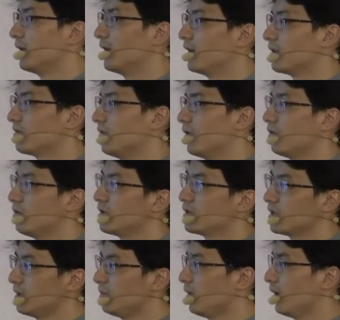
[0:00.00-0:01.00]
it is very
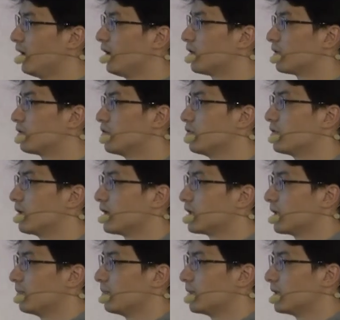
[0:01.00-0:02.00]
similar to the
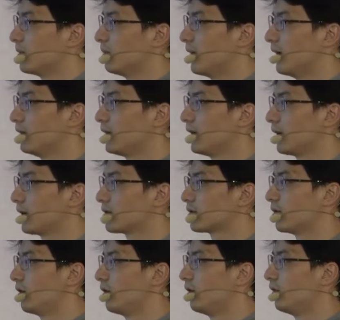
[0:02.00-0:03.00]

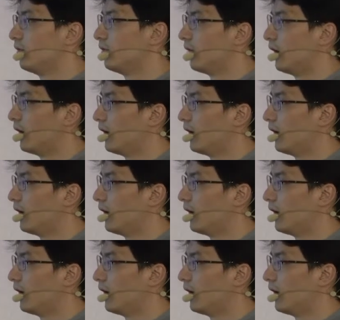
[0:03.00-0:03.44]
semantics of